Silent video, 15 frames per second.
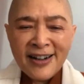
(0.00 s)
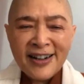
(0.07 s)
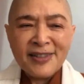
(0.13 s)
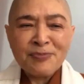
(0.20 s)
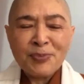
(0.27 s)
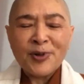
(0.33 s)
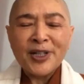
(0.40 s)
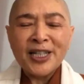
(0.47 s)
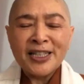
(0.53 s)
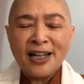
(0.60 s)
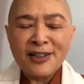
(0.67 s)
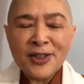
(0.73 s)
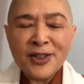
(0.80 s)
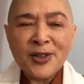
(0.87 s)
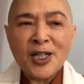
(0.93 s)
bring down
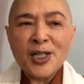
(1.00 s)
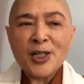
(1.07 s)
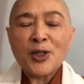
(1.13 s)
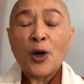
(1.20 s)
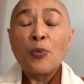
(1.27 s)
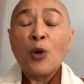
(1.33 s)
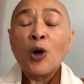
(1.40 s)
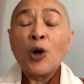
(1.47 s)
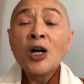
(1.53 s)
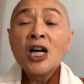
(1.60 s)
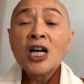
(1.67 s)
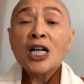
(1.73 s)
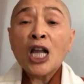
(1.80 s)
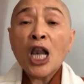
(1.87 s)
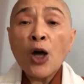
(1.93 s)
to earth, or more
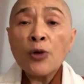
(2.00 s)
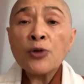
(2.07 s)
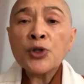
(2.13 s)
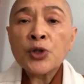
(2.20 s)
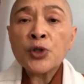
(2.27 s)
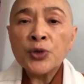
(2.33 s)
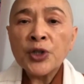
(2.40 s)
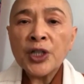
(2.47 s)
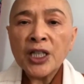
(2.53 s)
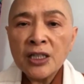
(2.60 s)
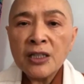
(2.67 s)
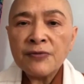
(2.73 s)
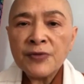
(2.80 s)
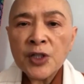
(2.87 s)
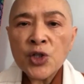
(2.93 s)
close to
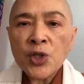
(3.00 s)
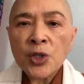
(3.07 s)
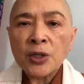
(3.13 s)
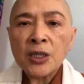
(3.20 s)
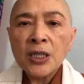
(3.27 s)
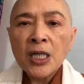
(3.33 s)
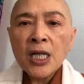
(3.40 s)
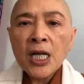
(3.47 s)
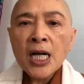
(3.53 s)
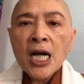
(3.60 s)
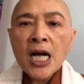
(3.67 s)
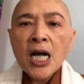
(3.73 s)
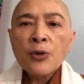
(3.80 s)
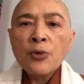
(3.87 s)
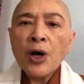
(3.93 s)
individual.
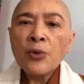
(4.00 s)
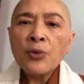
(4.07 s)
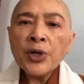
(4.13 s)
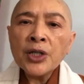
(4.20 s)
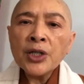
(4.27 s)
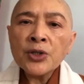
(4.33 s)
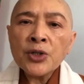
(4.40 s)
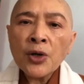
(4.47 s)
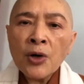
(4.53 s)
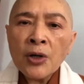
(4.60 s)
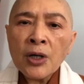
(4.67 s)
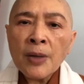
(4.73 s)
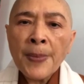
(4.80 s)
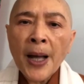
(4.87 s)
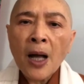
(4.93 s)
When we talk
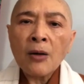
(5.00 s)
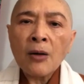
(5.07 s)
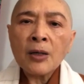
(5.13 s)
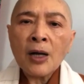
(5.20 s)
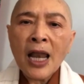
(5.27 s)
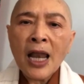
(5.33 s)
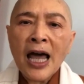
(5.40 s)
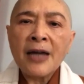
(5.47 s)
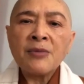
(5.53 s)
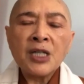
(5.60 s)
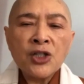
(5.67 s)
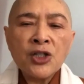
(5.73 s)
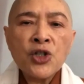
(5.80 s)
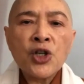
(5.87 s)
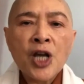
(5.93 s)
about
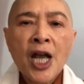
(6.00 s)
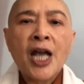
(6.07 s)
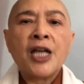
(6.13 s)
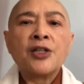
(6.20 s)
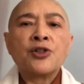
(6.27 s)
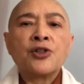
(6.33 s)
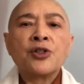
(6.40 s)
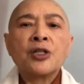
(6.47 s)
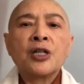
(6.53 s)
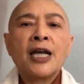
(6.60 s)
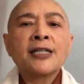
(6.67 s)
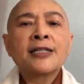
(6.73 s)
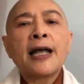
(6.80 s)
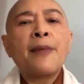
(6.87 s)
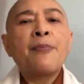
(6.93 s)
climate change,
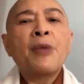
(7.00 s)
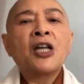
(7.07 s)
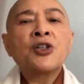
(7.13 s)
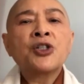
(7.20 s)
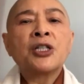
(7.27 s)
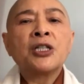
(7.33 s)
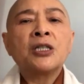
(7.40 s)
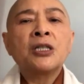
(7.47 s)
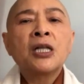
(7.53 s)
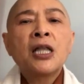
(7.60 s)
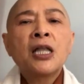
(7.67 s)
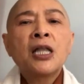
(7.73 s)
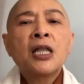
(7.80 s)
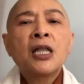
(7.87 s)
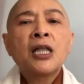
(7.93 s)
as I mentioned,
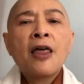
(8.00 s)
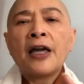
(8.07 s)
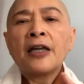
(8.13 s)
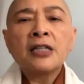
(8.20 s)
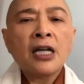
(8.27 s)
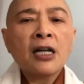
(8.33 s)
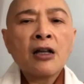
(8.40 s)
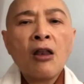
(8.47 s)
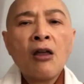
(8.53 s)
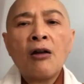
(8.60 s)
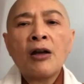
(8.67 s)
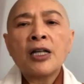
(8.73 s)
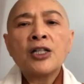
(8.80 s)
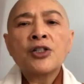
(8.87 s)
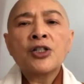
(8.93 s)
that in
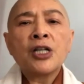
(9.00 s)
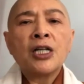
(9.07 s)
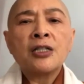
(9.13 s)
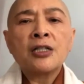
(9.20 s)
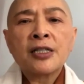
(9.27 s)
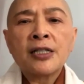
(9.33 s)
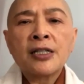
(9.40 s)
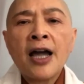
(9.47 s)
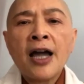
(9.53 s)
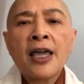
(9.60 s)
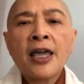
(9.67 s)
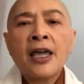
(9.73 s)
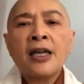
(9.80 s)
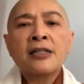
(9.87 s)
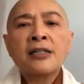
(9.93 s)
technology, in
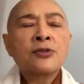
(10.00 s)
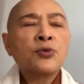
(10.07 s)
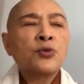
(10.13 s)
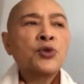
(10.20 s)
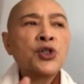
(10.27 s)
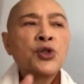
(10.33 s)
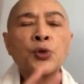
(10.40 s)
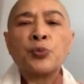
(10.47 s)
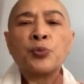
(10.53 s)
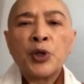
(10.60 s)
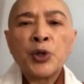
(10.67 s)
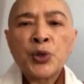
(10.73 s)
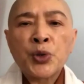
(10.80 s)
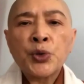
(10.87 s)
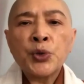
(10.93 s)
science, we should
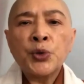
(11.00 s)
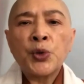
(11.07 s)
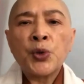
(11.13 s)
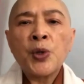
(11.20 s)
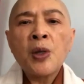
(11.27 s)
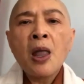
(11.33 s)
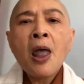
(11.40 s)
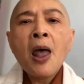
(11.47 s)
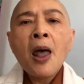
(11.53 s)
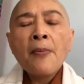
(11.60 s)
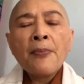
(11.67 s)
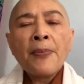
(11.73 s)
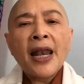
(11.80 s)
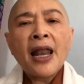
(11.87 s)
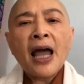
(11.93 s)
pursue,
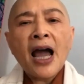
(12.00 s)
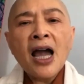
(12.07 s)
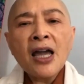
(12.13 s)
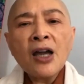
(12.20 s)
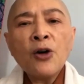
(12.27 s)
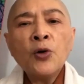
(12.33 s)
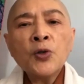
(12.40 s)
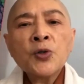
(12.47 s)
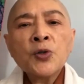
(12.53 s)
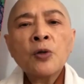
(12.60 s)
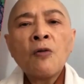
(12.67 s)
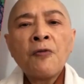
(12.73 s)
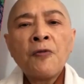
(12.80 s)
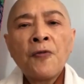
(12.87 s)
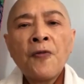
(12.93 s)
but I also
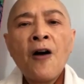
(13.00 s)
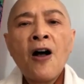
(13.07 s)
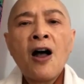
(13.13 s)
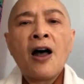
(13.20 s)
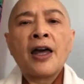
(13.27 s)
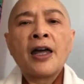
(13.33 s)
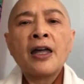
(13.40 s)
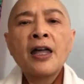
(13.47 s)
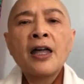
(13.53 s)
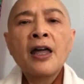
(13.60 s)
find